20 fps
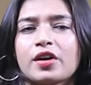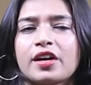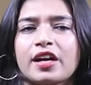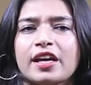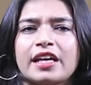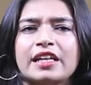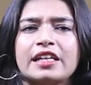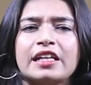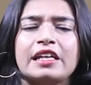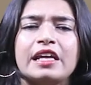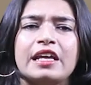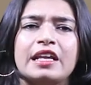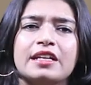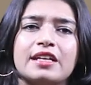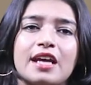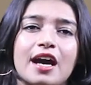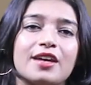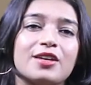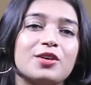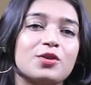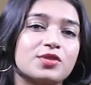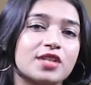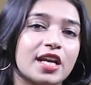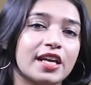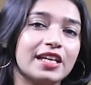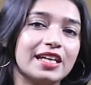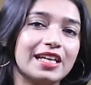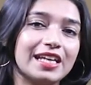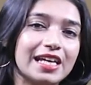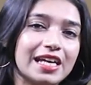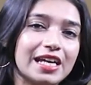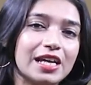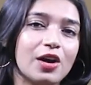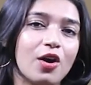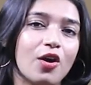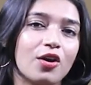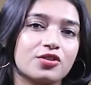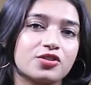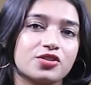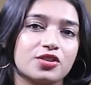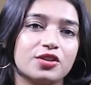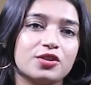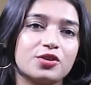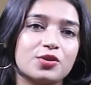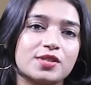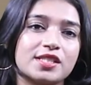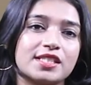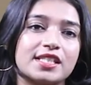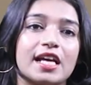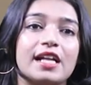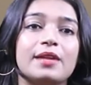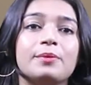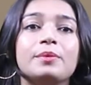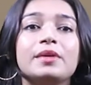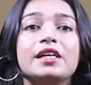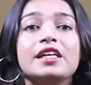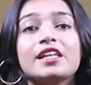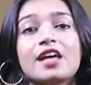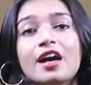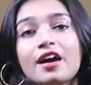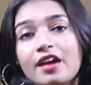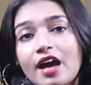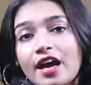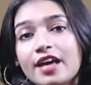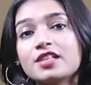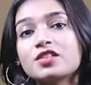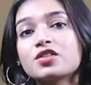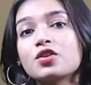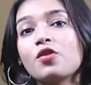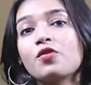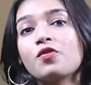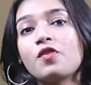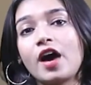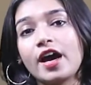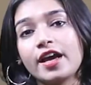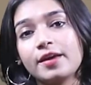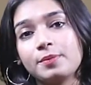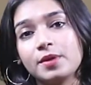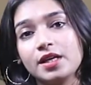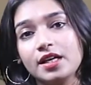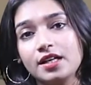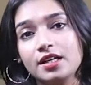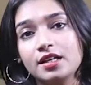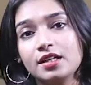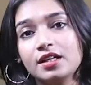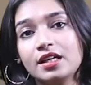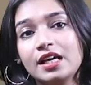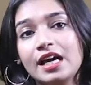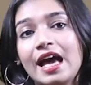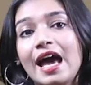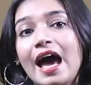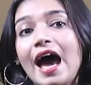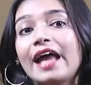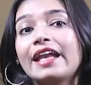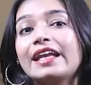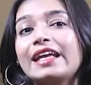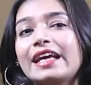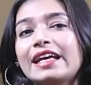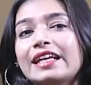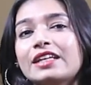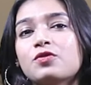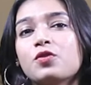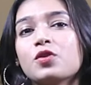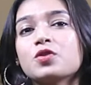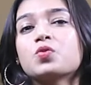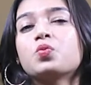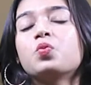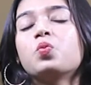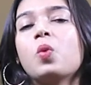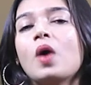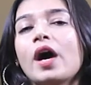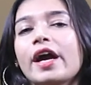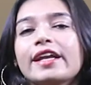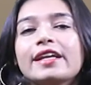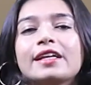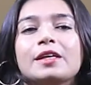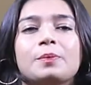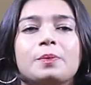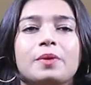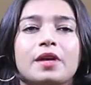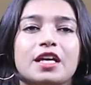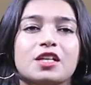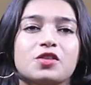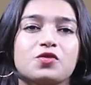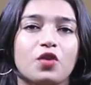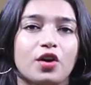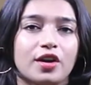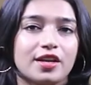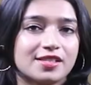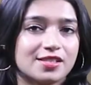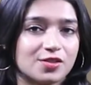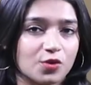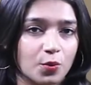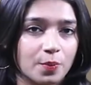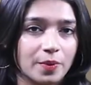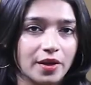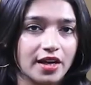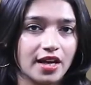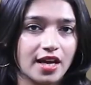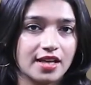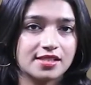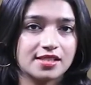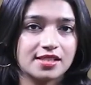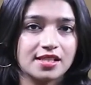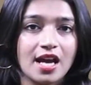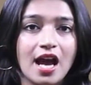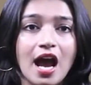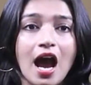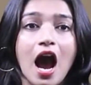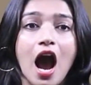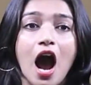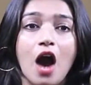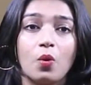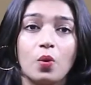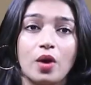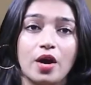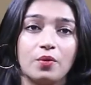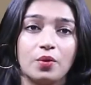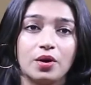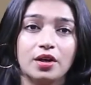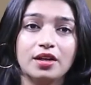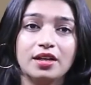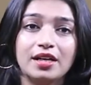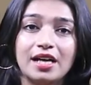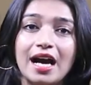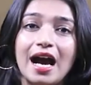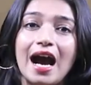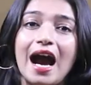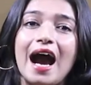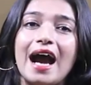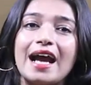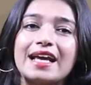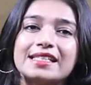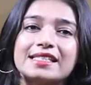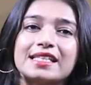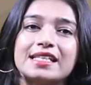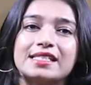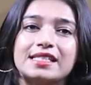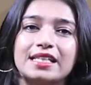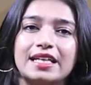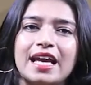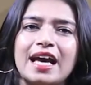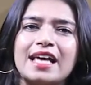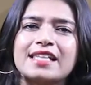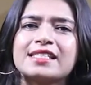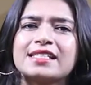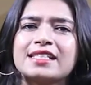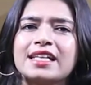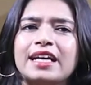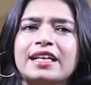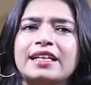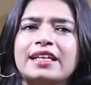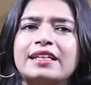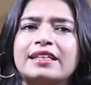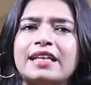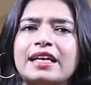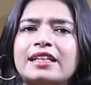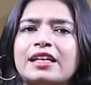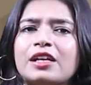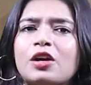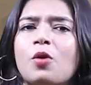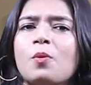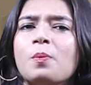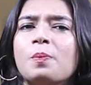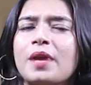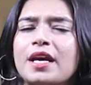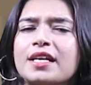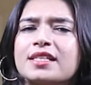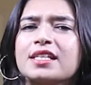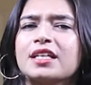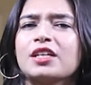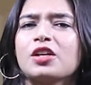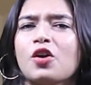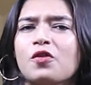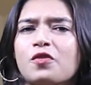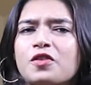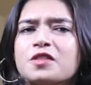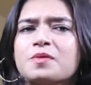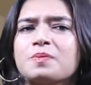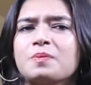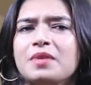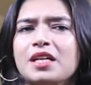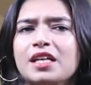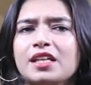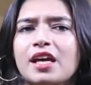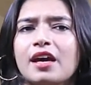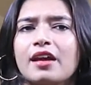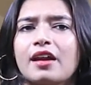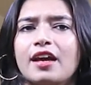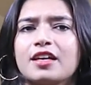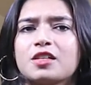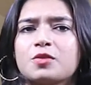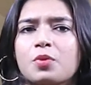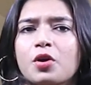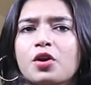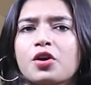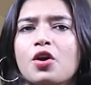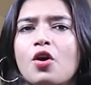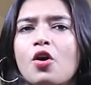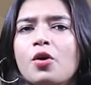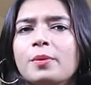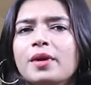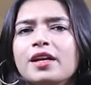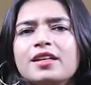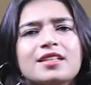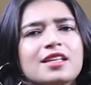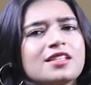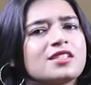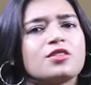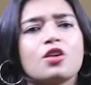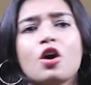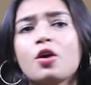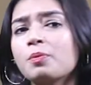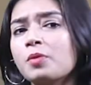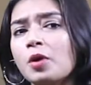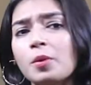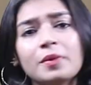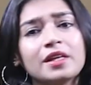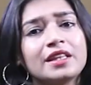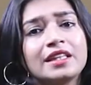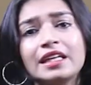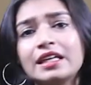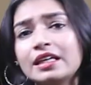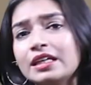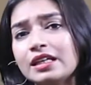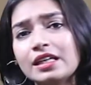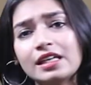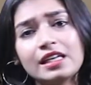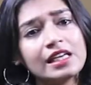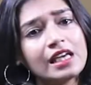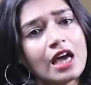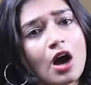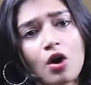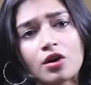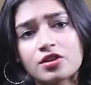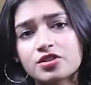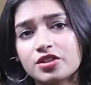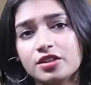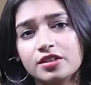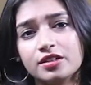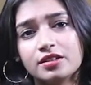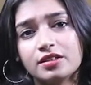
Cricket in India used an e-auction to sell media rights of IPL. And it was widely praised for its openness. However, ICC has stated that the complexity of its media rights procurement does not permit the e-auction.